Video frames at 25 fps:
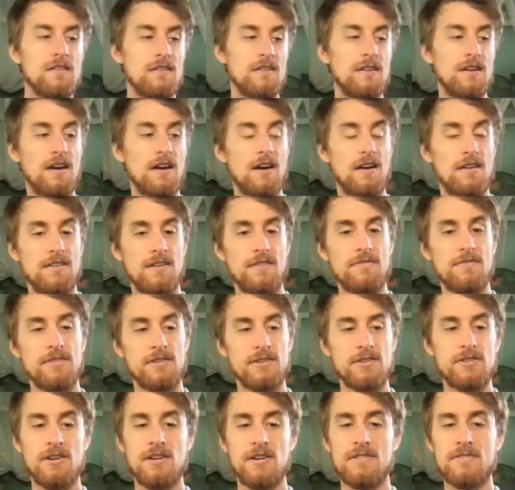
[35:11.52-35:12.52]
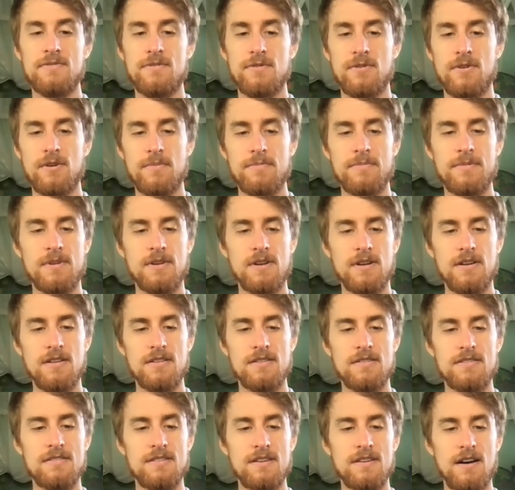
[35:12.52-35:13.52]
yeah, definitely transform.
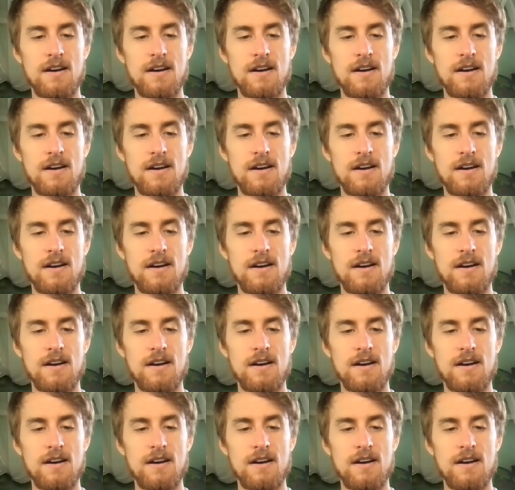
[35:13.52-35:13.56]
It's